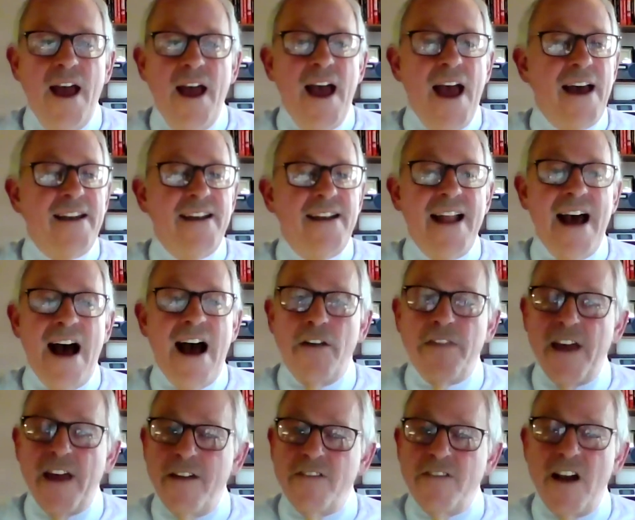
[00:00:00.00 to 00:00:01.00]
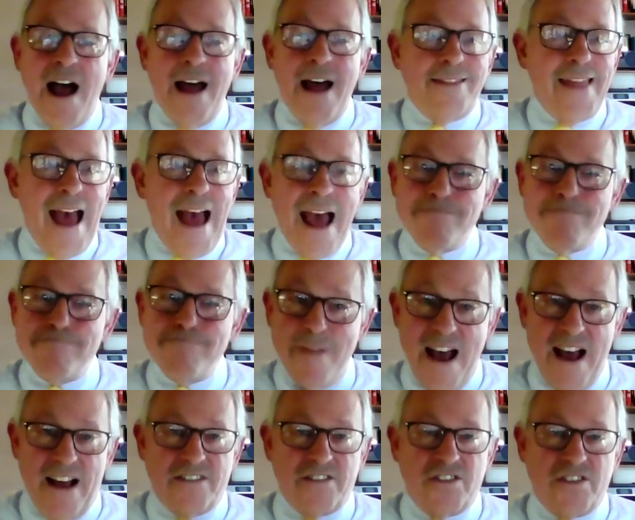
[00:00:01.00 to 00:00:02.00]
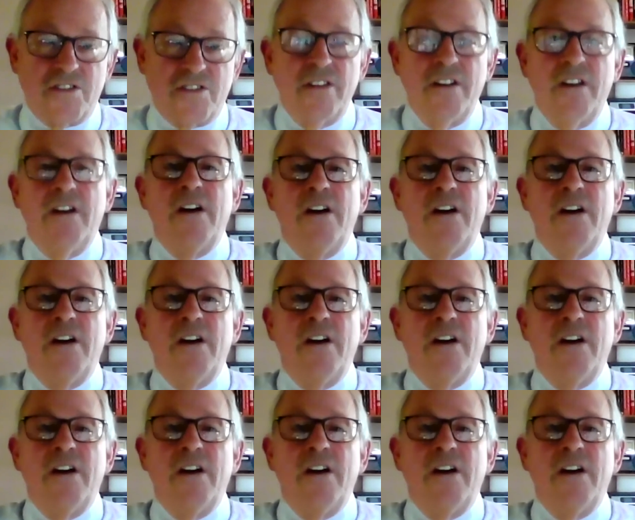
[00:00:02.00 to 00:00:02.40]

And now they've got that mess